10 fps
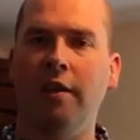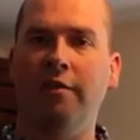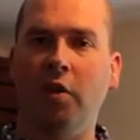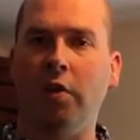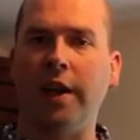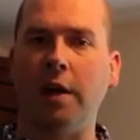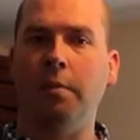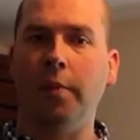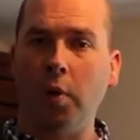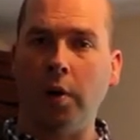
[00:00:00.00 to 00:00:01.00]
for the
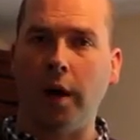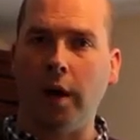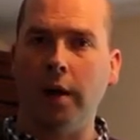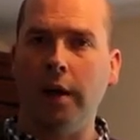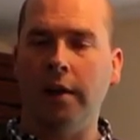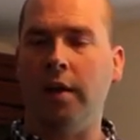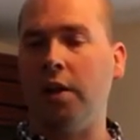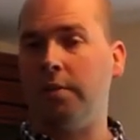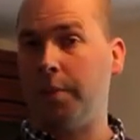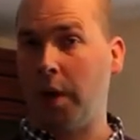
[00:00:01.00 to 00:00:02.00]
employer
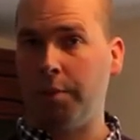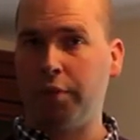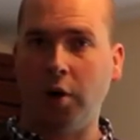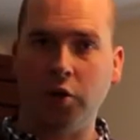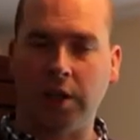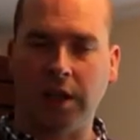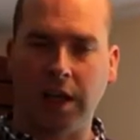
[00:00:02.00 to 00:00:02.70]
that by approaching